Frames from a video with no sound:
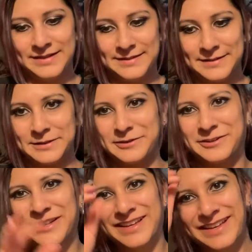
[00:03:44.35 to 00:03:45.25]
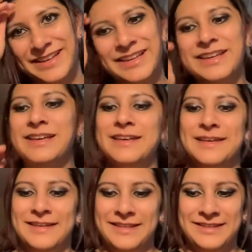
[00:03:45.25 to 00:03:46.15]
So
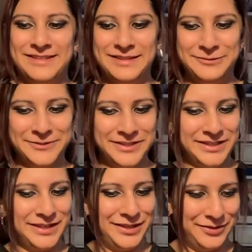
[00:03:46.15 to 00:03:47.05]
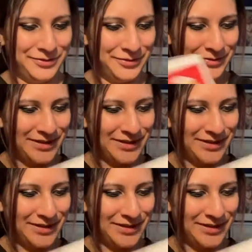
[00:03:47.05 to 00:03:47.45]
this is really cute.